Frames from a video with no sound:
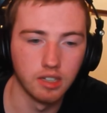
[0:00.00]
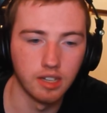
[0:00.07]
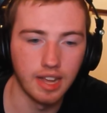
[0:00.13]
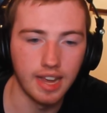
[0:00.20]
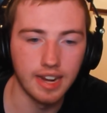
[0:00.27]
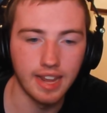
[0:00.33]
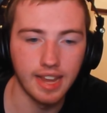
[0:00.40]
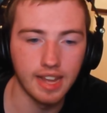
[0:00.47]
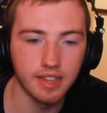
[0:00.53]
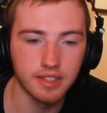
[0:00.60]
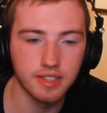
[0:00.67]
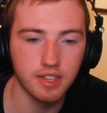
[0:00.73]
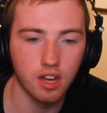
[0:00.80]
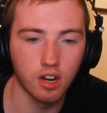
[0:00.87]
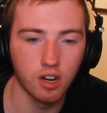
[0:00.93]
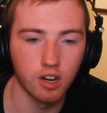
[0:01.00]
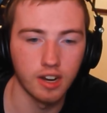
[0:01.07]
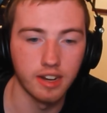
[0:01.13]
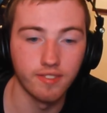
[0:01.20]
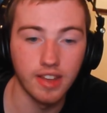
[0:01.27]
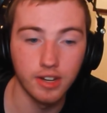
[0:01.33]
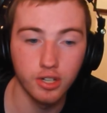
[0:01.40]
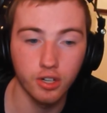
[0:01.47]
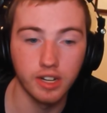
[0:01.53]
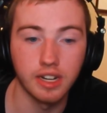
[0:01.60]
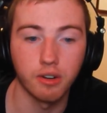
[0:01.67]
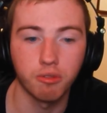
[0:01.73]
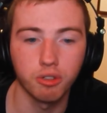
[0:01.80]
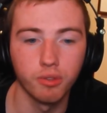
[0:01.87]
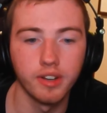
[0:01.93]
enhance our adventure in
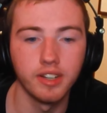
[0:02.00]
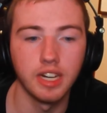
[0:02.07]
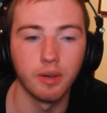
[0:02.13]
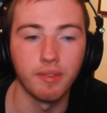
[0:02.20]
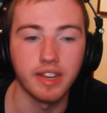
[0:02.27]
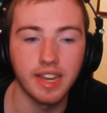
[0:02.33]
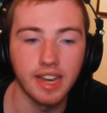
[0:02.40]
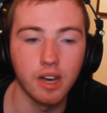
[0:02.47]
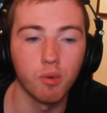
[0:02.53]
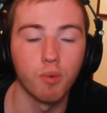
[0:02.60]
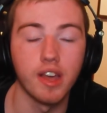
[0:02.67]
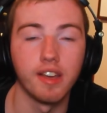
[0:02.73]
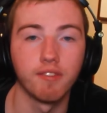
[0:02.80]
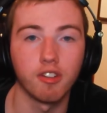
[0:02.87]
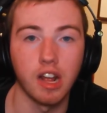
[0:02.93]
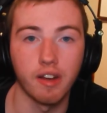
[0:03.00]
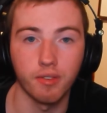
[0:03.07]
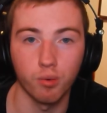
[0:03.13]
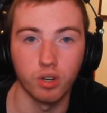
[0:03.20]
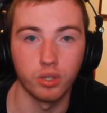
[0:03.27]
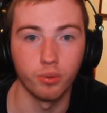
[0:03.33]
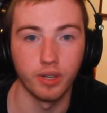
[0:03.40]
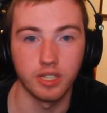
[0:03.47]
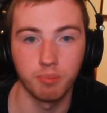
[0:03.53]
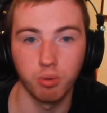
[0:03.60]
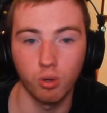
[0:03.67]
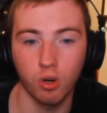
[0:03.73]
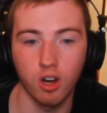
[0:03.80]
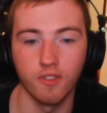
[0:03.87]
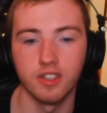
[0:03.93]
Crewin, and we can't wait for everyone to
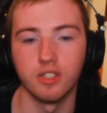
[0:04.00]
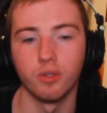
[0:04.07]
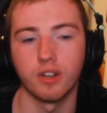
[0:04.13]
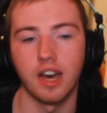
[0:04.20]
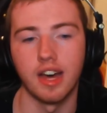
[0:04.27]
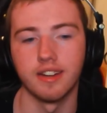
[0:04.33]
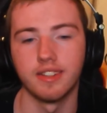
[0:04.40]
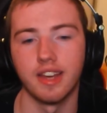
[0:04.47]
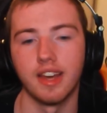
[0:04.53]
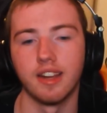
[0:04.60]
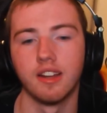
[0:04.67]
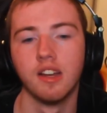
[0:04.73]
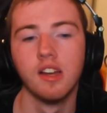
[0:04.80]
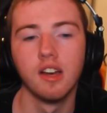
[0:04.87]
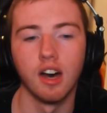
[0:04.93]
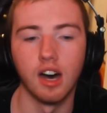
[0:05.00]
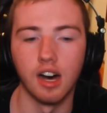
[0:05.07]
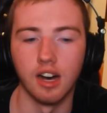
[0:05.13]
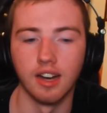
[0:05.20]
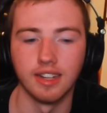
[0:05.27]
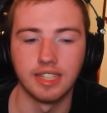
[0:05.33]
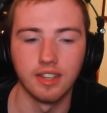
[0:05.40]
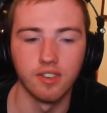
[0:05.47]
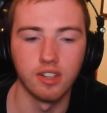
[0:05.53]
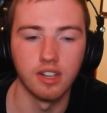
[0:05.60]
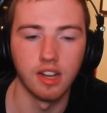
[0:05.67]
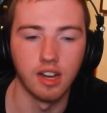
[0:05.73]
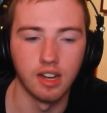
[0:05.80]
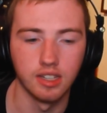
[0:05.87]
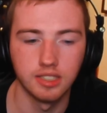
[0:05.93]
explore all this new content given
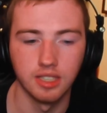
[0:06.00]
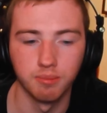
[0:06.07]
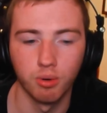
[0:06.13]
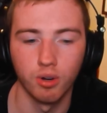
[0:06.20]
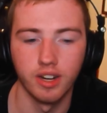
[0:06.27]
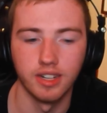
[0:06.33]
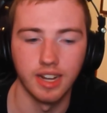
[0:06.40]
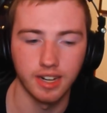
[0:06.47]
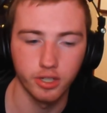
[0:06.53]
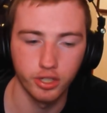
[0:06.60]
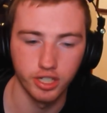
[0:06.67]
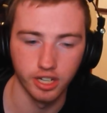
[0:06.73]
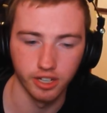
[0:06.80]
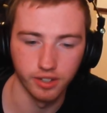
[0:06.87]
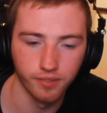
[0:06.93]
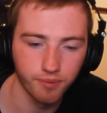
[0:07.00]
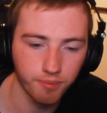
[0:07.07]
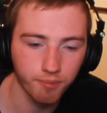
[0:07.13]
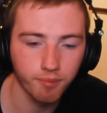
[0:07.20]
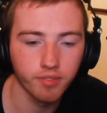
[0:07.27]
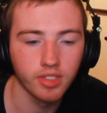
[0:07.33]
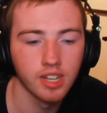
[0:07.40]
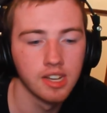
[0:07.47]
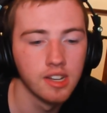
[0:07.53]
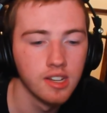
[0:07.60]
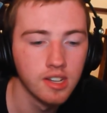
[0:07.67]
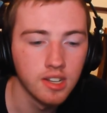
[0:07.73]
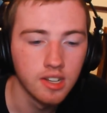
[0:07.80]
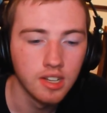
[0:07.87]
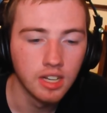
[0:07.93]
some point next year.
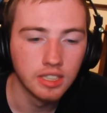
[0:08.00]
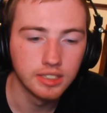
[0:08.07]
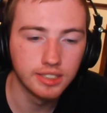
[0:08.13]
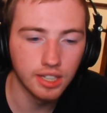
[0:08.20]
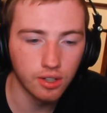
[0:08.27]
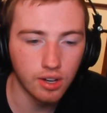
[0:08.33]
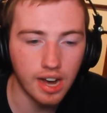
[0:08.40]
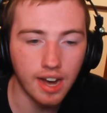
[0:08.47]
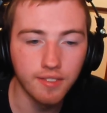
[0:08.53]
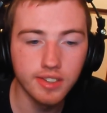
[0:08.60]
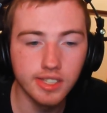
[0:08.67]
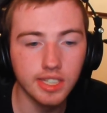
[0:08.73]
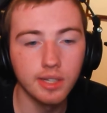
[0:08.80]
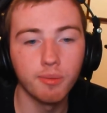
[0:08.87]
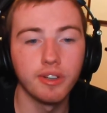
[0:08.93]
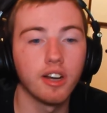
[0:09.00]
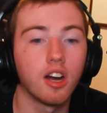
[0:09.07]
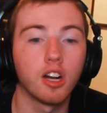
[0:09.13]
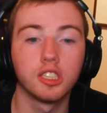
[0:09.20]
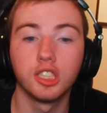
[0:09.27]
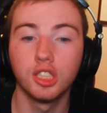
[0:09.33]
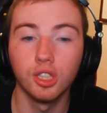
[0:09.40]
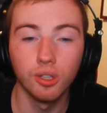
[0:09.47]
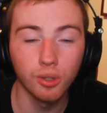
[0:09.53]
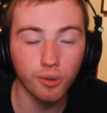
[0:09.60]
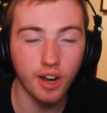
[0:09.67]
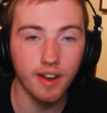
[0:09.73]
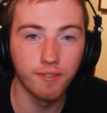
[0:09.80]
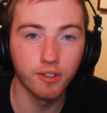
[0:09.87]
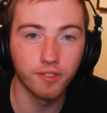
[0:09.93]
So obviously, we are so
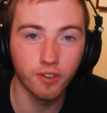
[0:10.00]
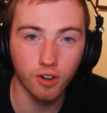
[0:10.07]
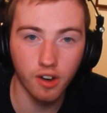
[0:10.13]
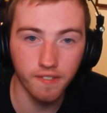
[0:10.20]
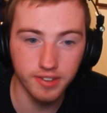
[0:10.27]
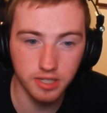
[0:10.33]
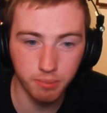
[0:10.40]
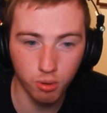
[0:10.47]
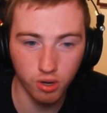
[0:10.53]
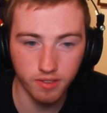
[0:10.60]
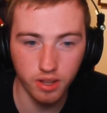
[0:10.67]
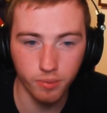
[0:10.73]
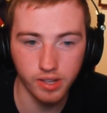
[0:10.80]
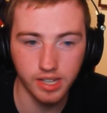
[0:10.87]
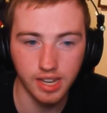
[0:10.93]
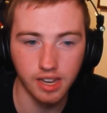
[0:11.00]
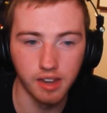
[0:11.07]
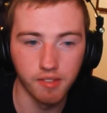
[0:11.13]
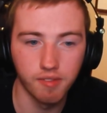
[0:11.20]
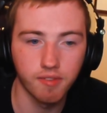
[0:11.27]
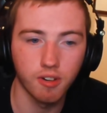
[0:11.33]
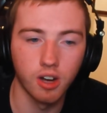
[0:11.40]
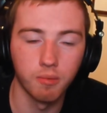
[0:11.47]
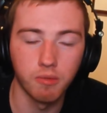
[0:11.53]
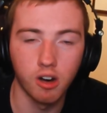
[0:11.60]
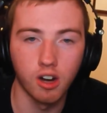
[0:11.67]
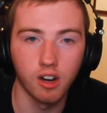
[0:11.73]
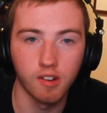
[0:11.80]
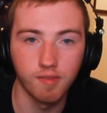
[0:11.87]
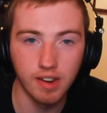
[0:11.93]
grateful for all the support that we get from
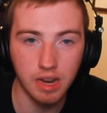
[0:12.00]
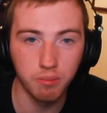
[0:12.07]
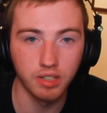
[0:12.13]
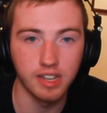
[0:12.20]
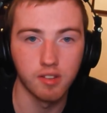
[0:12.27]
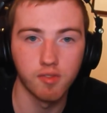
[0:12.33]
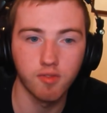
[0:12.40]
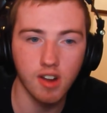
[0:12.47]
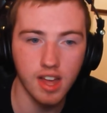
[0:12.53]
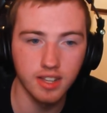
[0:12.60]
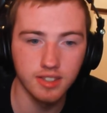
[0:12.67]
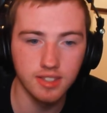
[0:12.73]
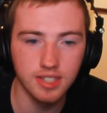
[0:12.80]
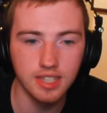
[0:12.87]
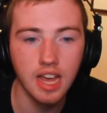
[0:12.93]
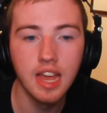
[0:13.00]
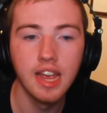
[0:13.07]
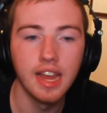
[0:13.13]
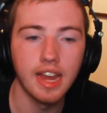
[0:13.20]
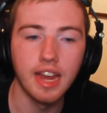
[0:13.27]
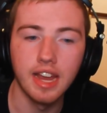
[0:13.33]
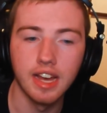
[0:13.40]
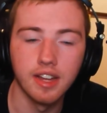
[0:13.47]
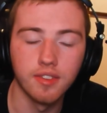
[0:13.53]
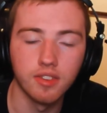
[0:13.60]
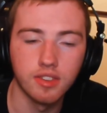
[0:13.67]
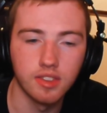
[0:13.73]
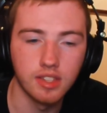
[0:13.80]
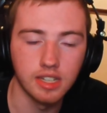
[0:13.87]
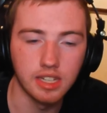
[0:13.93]
our family and friends, and
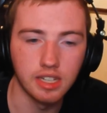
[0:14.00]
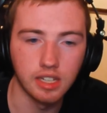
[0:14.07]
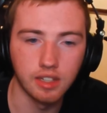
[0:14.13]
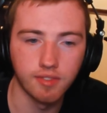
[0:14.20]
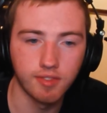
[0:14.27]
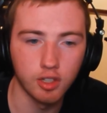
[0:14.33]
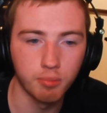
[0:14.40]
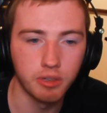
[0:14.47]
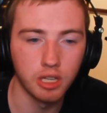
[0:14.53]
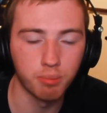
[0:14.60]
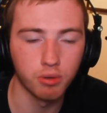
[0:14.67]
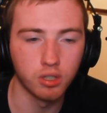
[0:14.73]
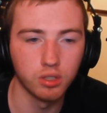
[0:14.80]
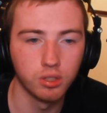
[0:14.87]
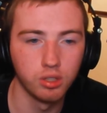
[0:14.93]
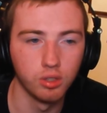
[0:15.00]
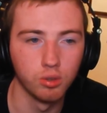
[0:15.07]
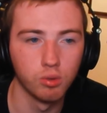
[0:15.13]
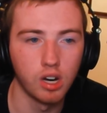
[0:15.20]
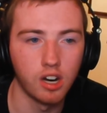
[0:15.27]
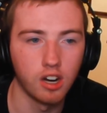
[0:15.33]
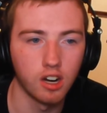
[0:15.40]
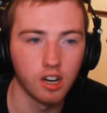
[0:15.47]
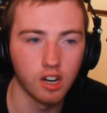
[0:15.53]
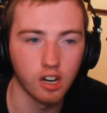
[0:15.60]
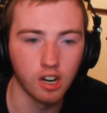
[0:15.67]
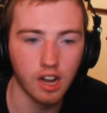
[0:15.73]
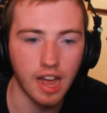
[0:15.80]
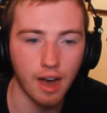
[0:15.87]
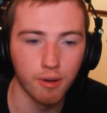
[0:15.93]
the few people who
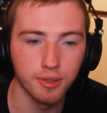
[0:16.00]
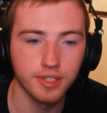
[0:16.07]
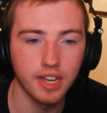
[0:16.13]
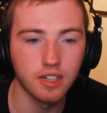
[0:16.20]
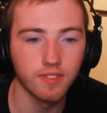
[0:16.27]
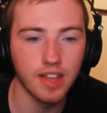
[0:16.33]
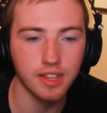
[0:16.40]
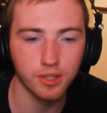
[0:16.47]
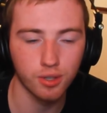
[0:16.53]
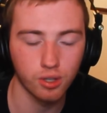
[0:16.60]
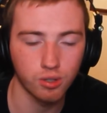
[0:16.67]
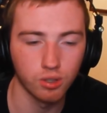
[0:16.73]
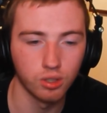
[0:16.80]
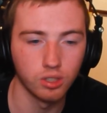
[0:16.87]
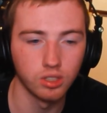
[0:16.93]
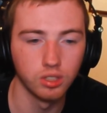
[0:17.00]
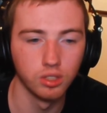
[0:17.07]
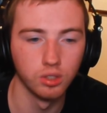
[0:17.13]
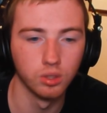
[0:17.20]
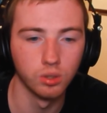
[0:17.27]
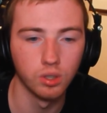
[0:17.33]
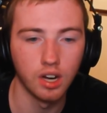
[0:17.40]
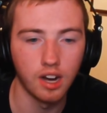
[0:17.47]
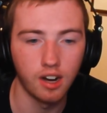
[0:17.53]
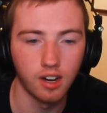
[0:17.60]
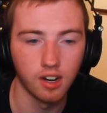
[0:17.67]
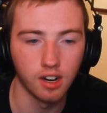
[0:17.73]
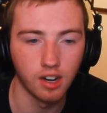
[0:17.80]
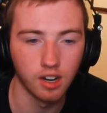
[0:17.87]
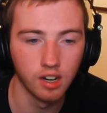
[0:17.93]
are outside of that circle who
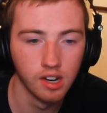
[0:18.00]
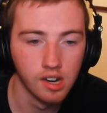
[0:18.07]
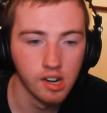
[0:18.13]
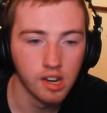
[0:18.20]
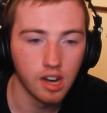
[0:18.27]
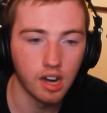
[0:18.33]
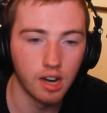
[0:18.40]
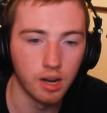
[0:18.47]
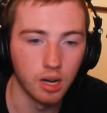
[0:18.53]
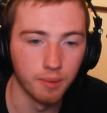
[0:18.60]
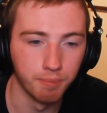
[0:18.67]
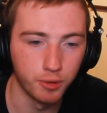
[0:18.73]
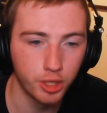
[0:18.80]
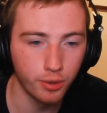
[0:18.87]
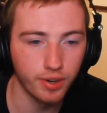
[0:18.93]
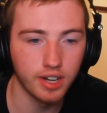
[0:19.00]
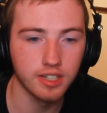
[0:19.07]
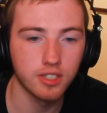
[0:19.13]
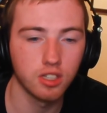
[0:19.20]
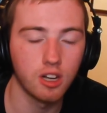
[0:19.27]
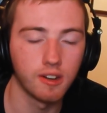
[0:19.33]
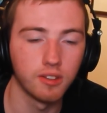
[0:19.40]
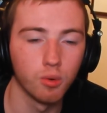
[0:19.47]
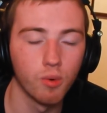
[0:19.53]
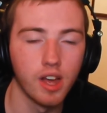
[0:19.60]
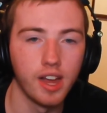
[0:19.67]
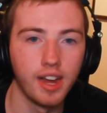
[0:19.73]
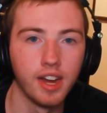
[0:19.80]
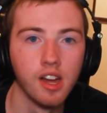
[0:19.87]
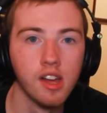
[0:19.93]
are cheering us along the
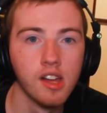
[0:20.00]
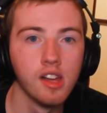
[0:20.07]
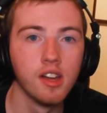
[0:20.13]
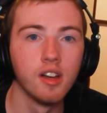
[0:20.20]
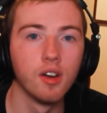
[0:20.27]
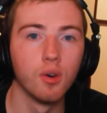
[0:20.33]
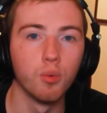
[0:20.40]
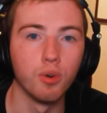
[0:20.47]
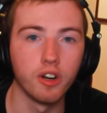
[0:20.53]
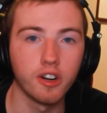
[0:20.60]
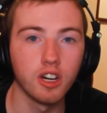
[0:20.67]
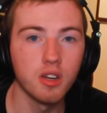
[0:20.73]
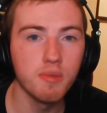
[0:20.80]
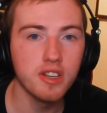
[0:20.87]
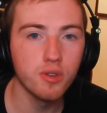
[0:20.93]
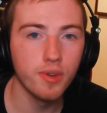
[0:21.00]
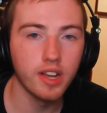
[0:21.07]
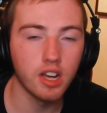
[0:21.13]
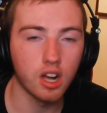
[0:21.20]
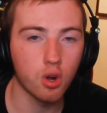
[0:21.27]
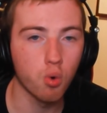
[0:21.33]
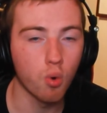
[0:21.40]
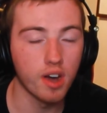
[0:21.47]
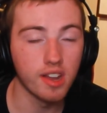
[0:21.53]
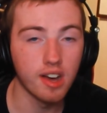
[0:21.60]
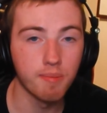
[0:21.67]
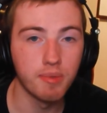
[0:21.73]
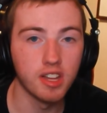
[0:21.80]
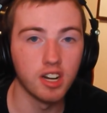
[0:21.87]
way. We're going to be doing quite a bit